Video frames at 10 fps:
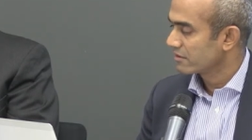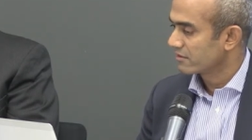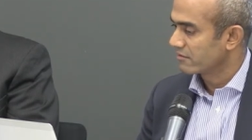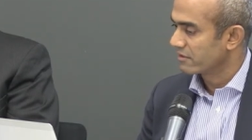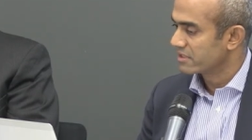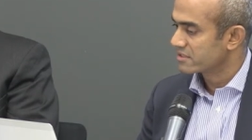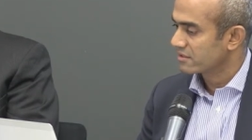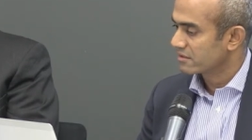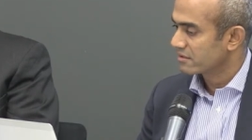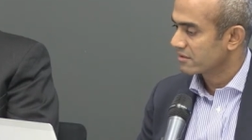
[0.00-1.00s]
they're
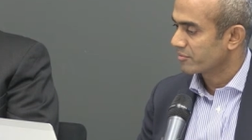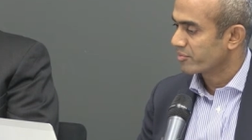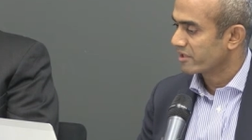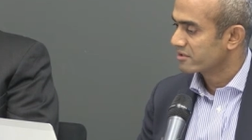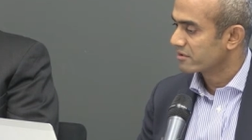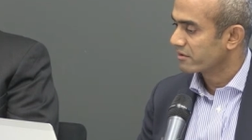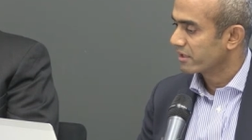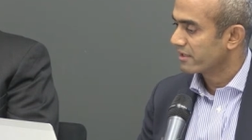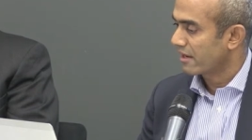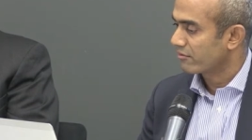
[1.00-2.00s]
illicit, they're
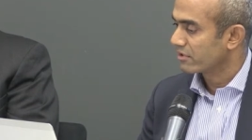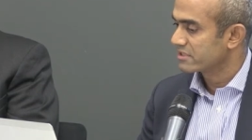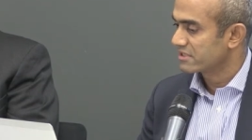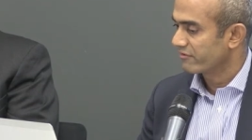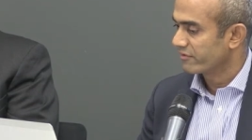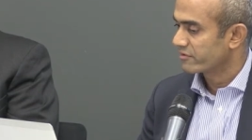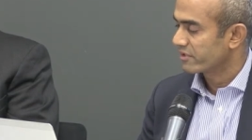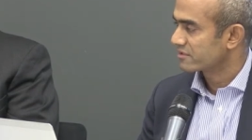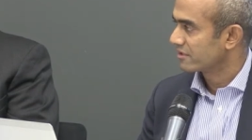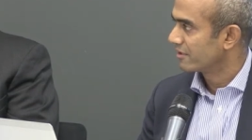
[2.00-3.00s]
predatory, narrowly
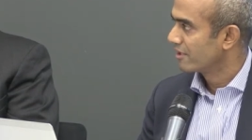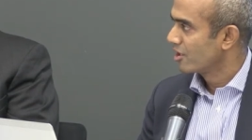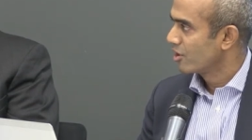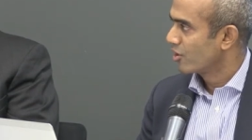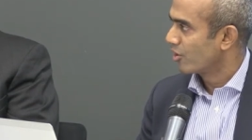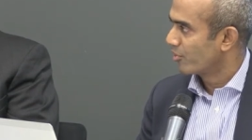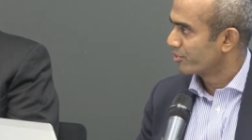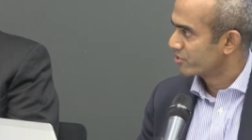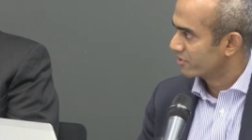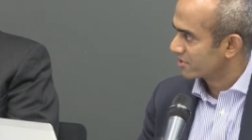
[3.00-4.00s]
self-interested,
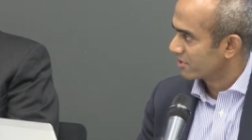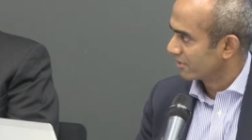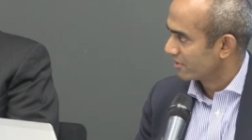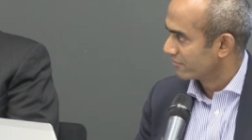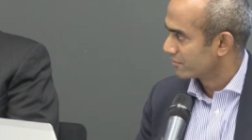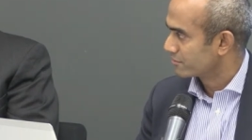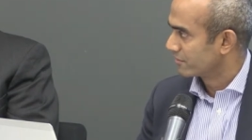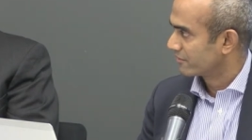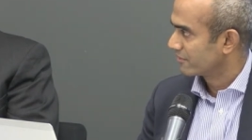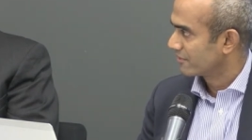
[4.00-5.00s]
opportunistic
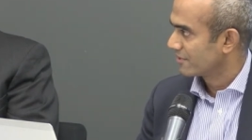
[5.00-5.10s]
individuals.